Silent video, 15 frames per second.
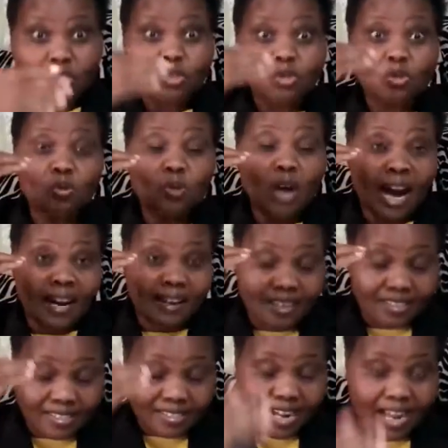to
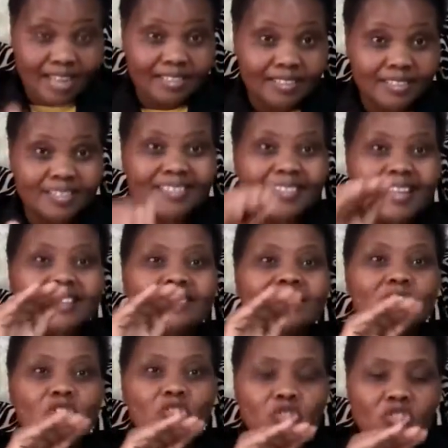understand that
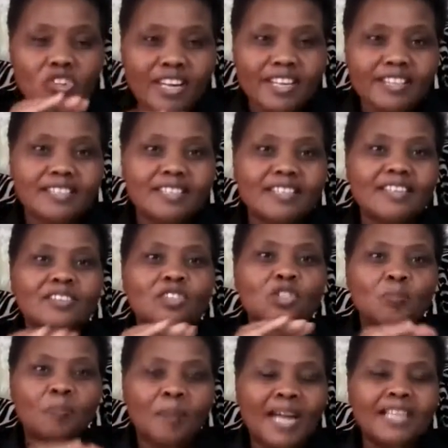stress is
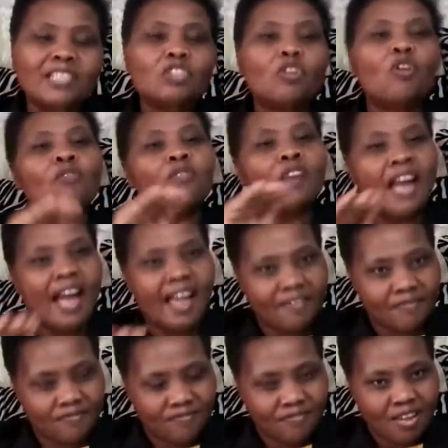part of life.